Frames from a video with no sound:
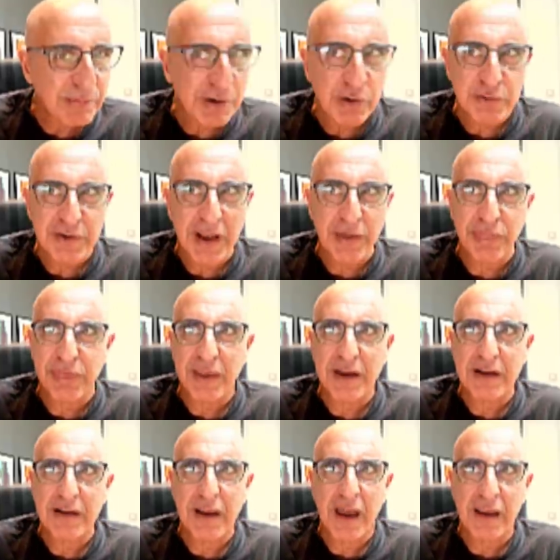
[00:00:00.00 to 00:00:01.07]
because I
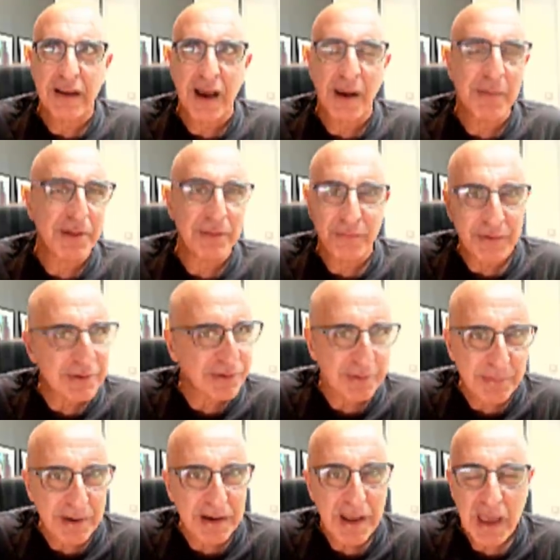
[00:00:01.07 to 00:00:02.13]
think like I'm
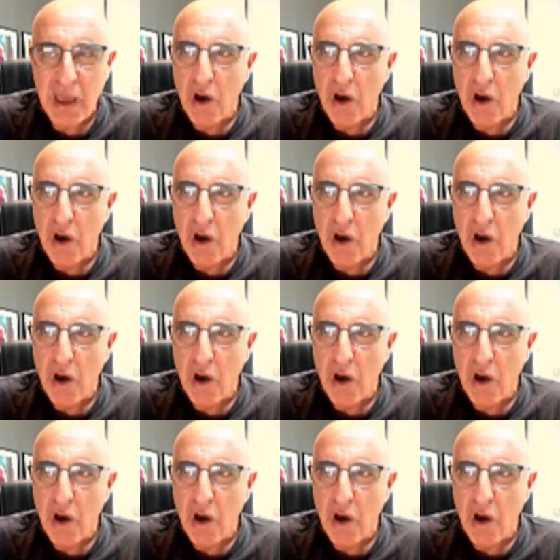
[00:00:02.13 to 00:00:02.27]
invincible